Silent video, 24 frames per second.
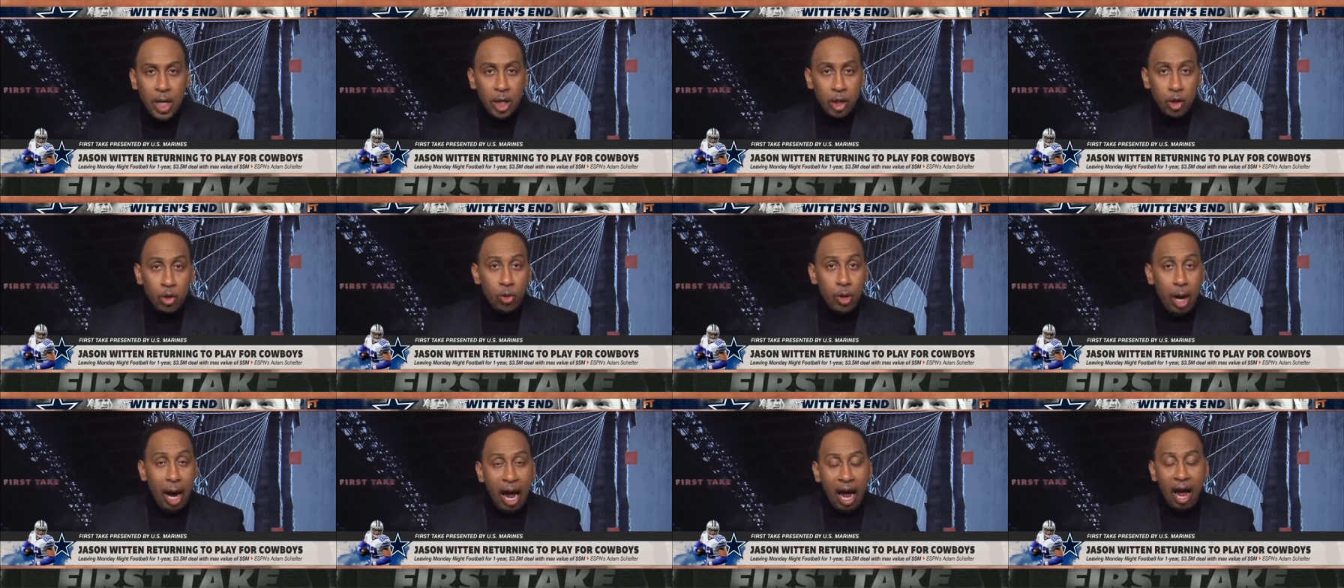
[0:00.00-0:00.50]

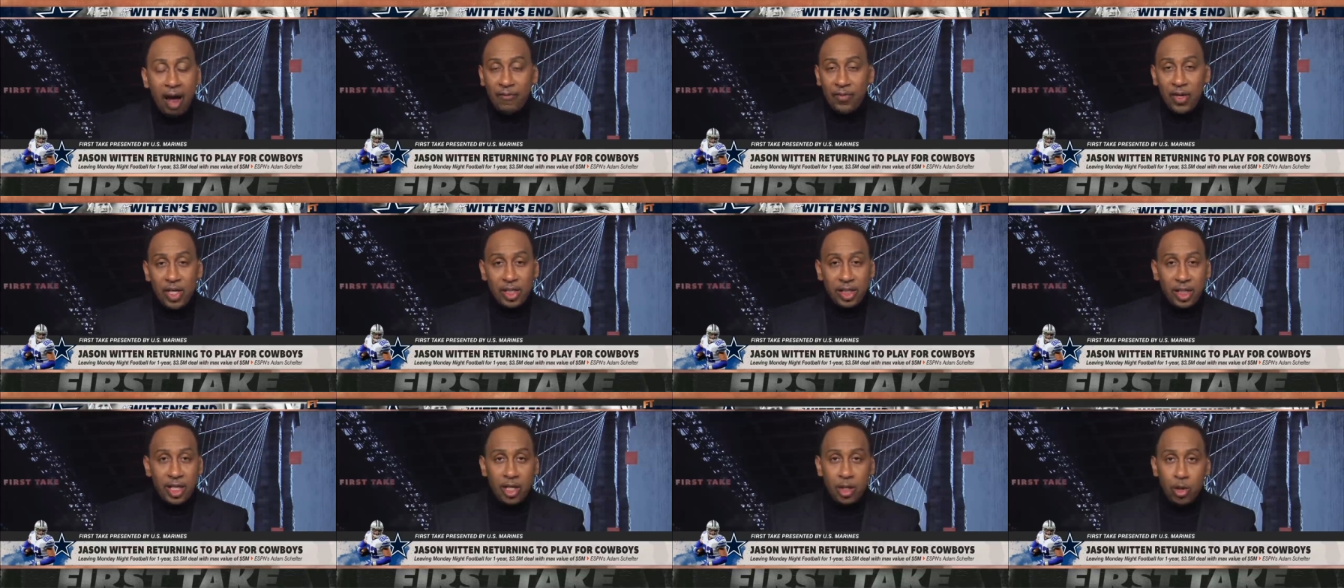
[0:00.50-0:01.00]
you
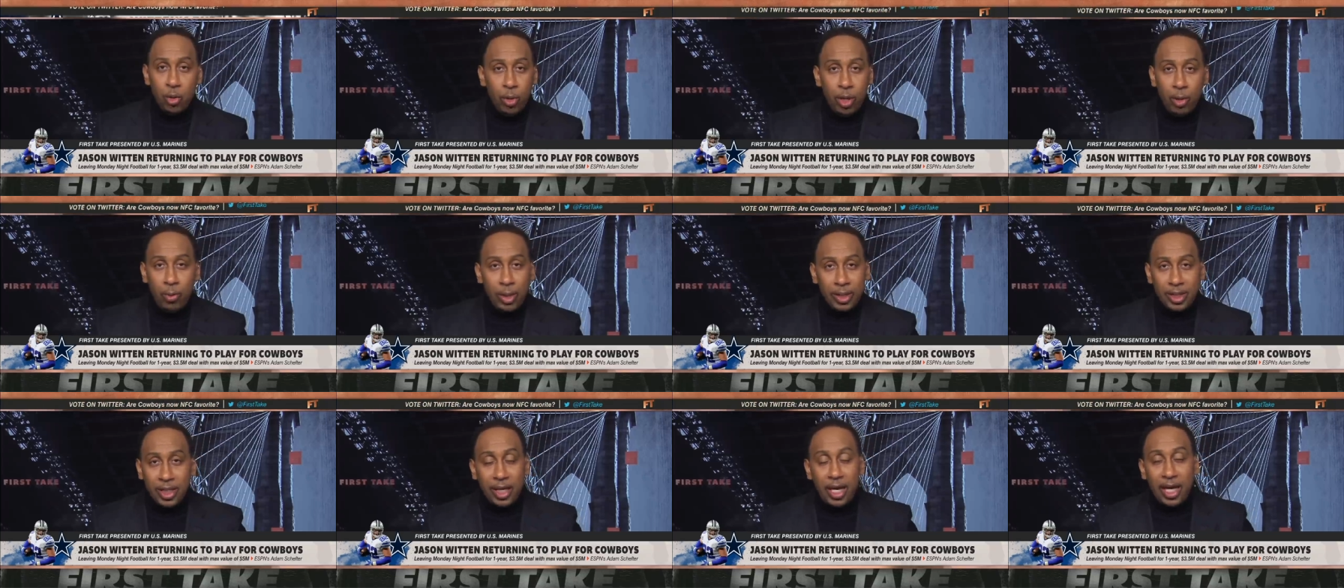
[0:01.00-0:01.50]
obviously knew he
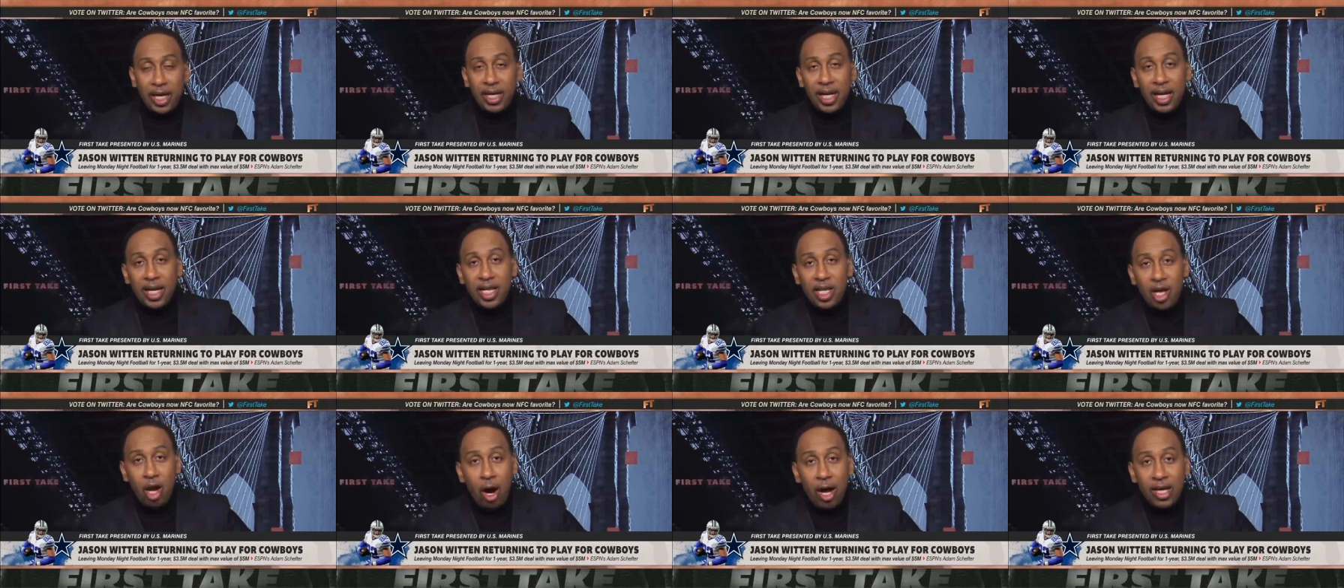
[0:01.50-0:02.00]
wasn't getting
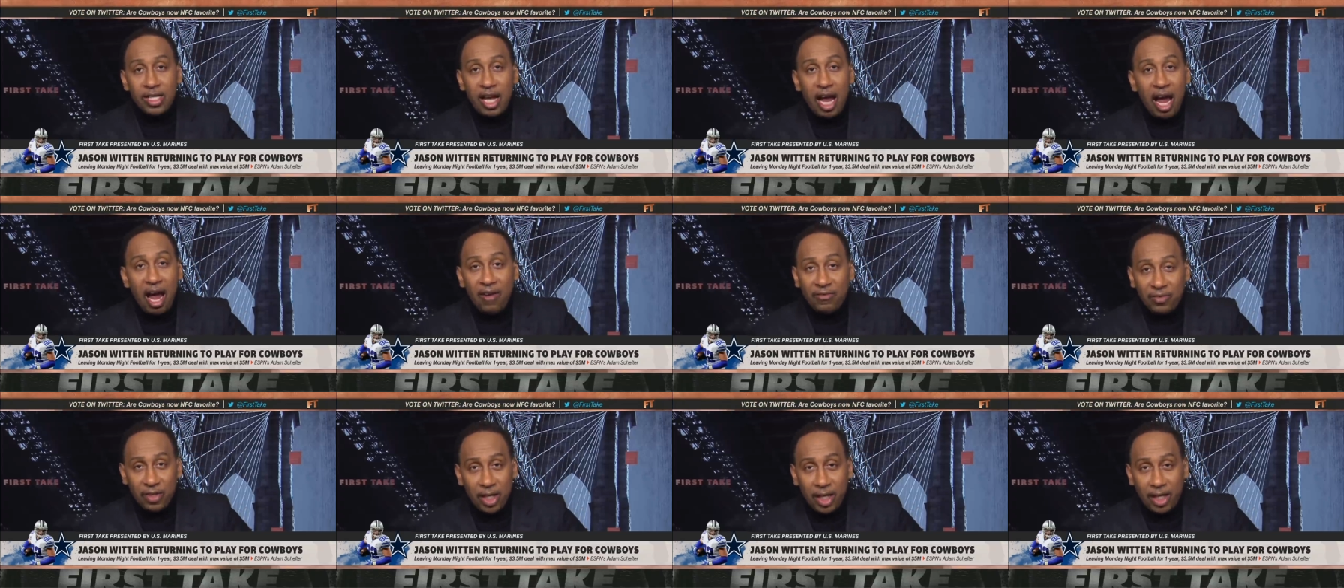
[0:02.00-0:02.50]
any yards
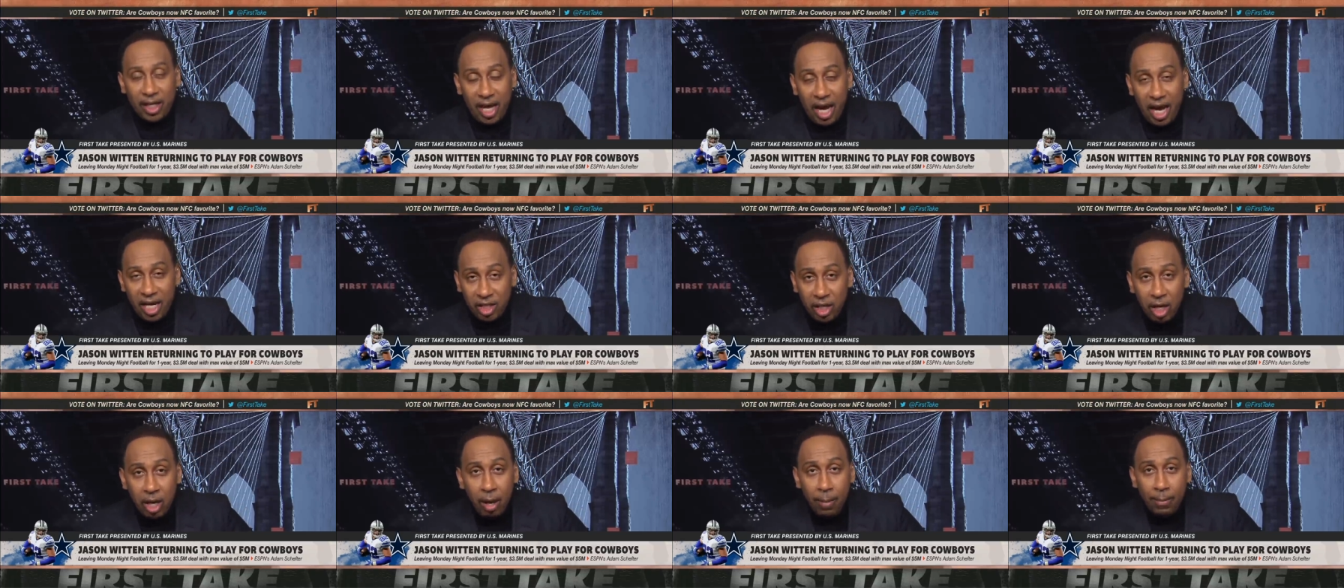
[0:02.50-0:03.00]
after the
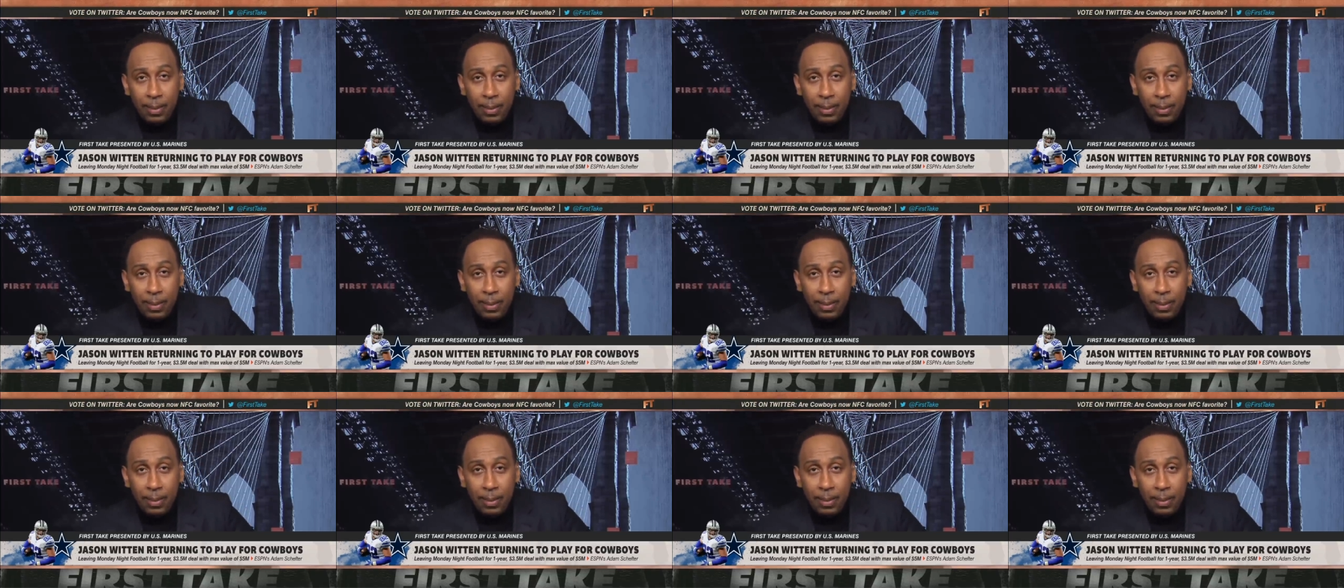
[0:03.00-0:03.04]
catch